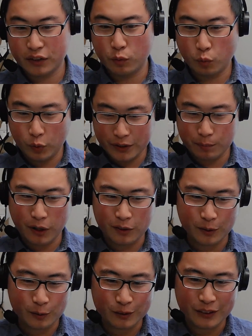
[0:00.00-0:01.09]
It's actually a
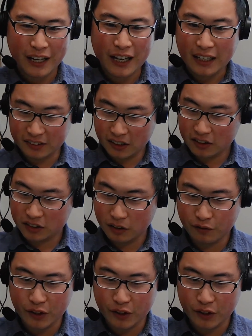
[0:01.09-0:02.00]
very old topic